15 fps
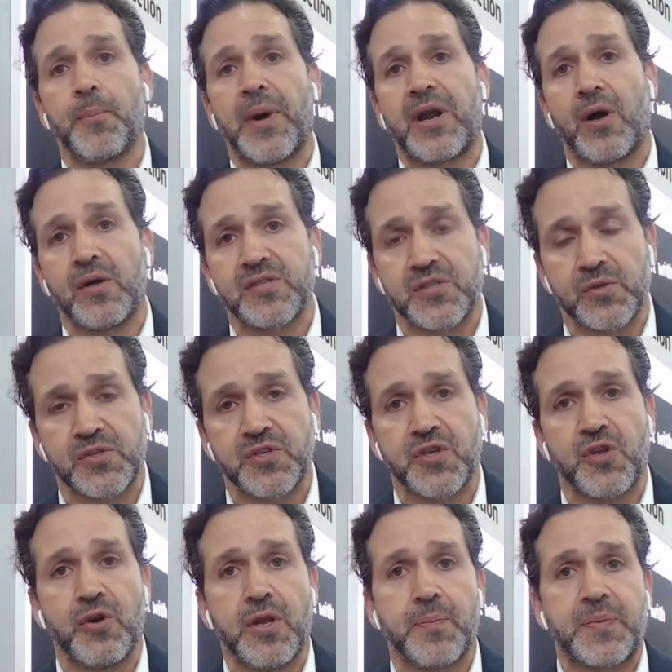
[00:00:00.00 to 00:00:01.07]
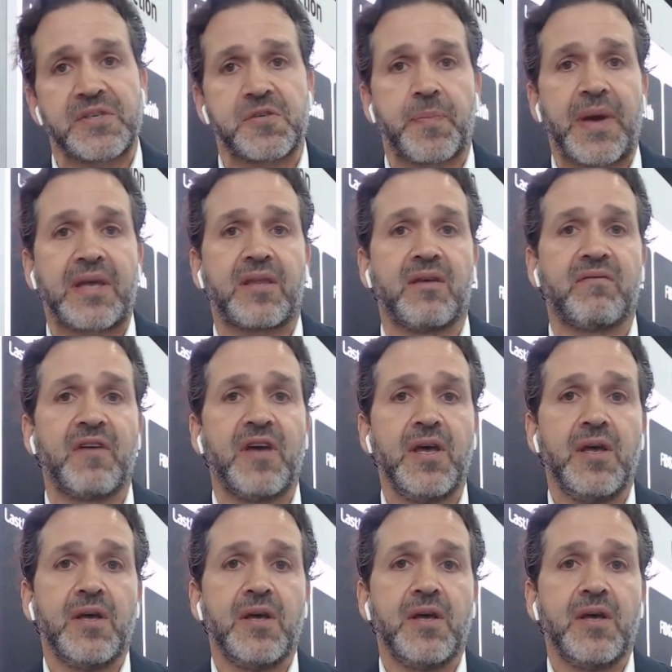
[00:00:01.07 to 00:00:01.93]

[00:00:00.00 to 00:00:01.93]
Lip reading: but also security perspective